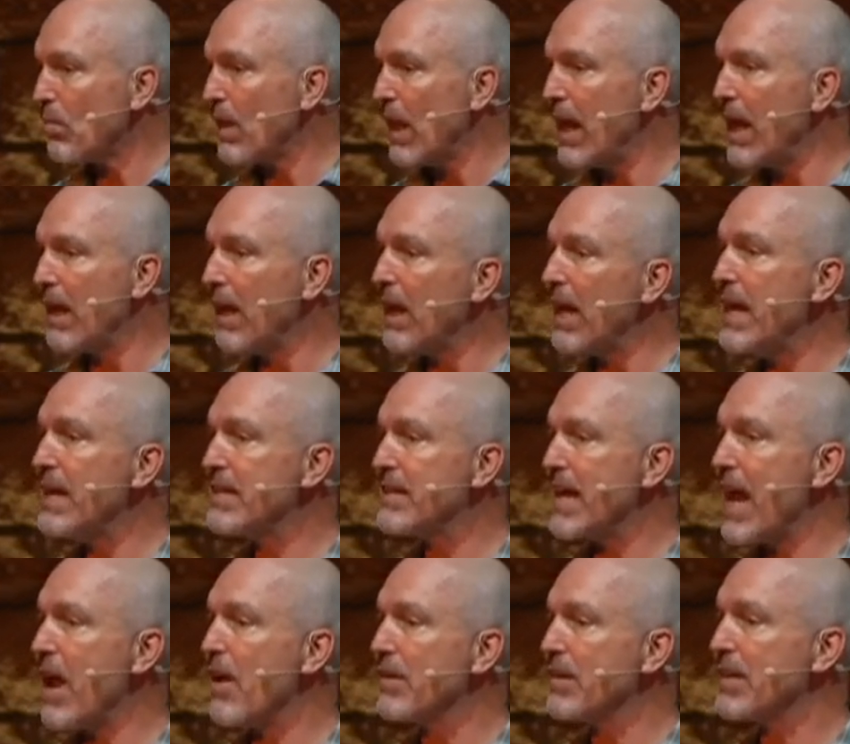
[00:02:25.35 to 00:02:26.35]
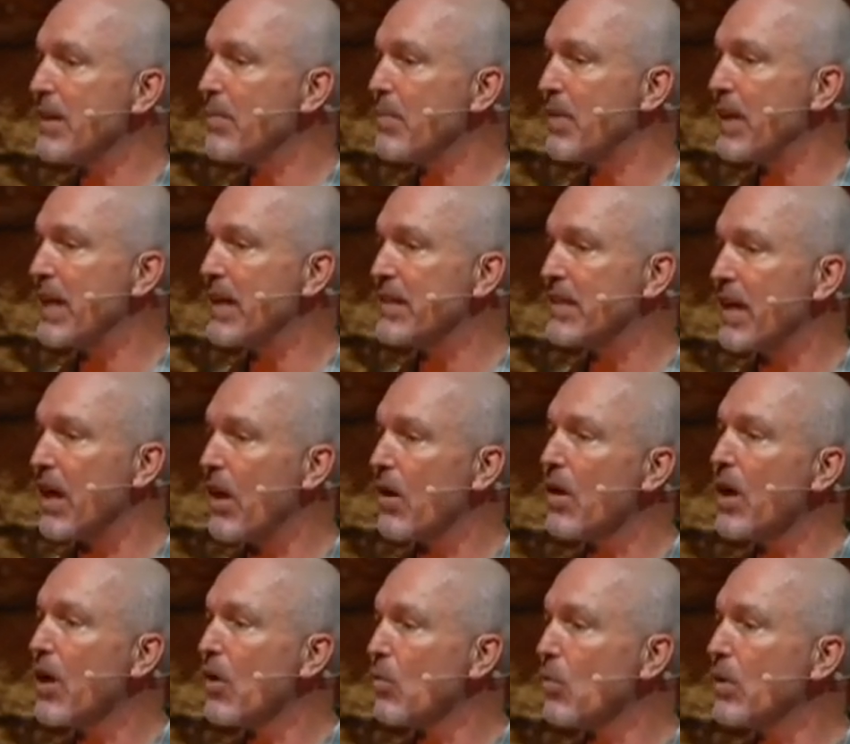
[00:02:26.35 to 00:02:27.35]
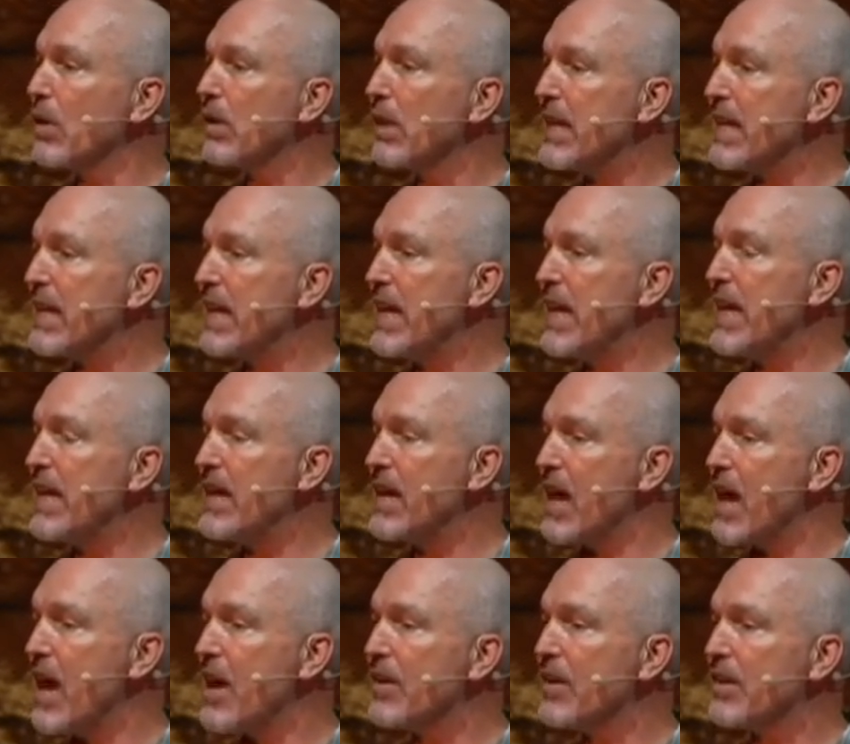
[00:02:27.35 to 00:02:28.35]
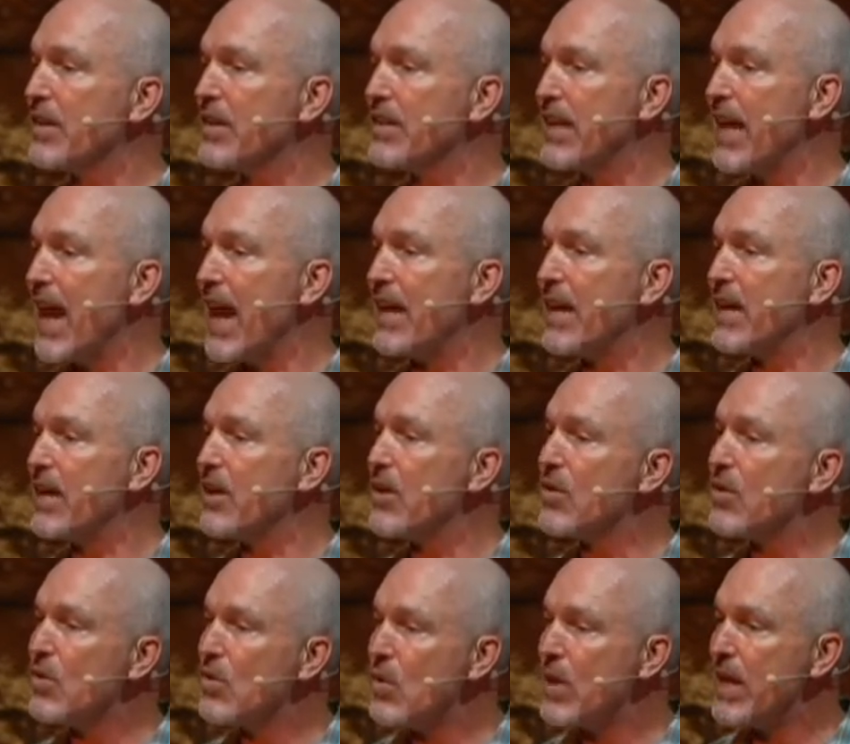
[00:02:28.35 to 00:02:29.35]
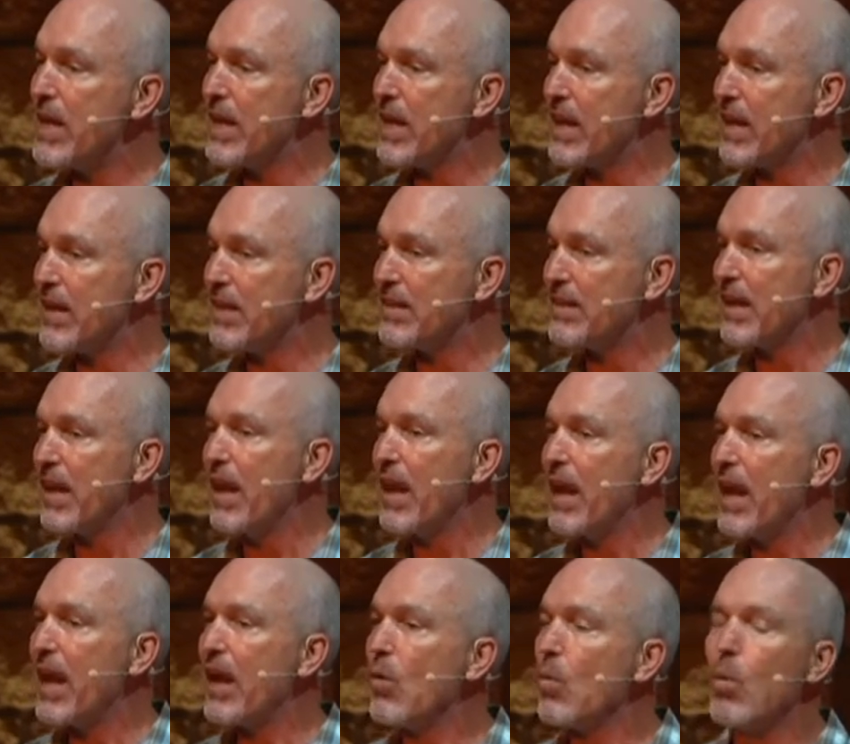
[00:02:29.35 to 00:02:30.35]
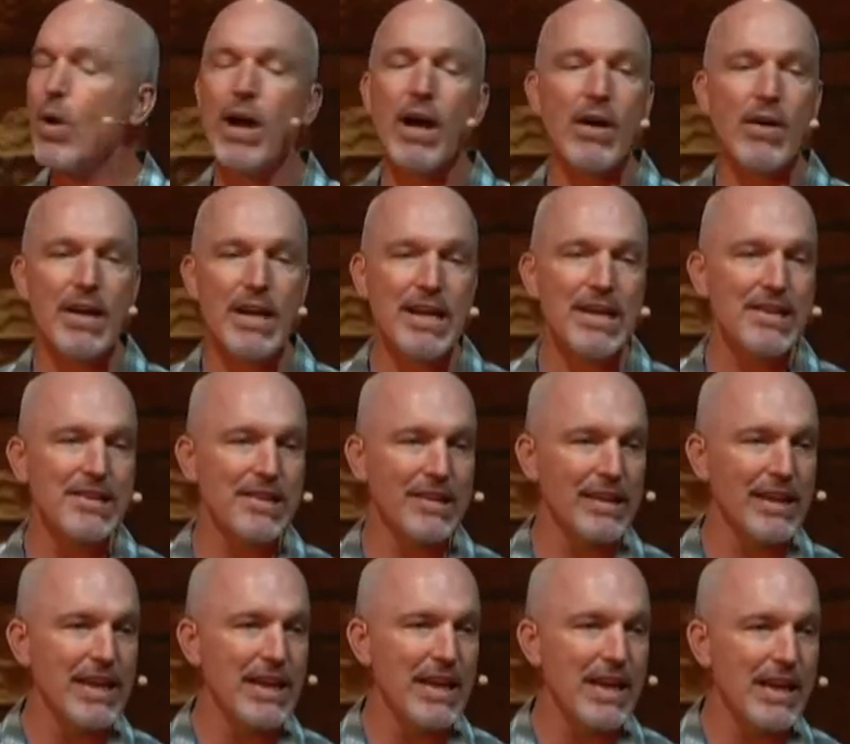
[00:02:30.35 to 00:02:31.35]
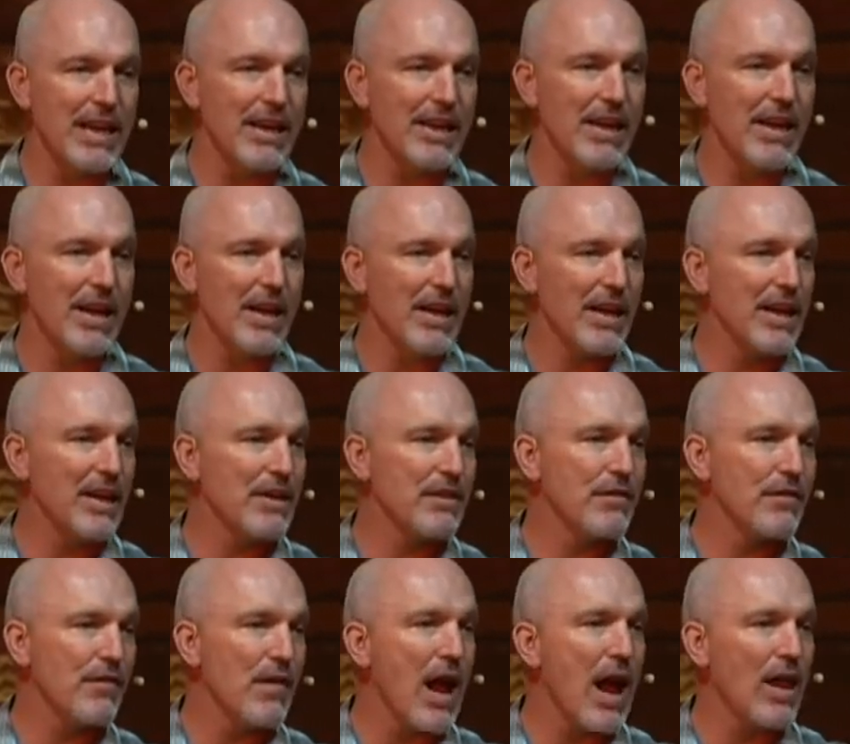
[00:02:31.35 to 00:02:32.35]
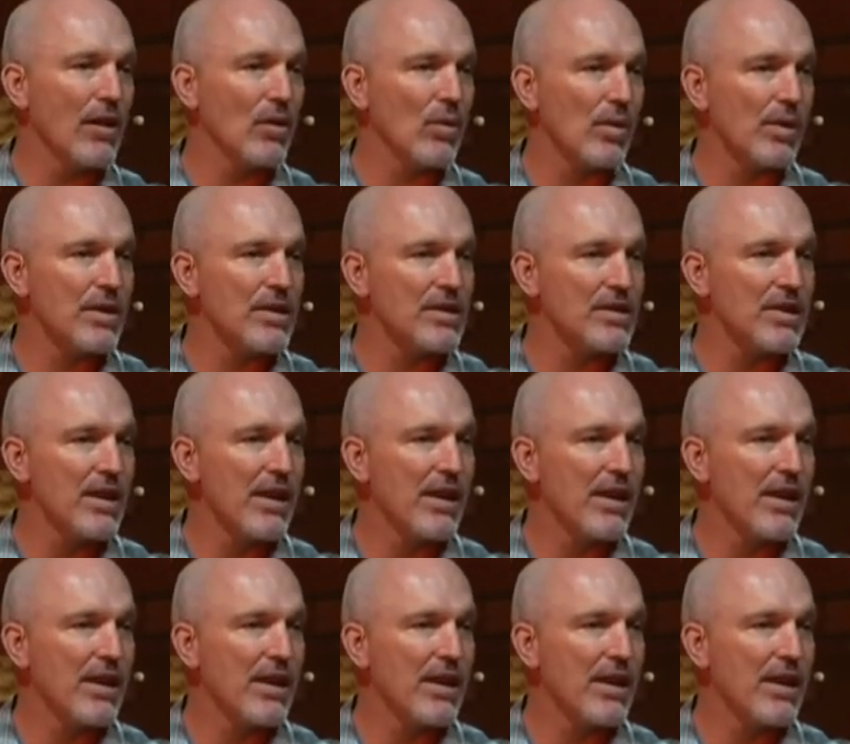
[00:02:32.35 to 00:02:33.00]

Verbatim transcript: and lays down some things that are really key to understanding who he is and where he's leading his followers.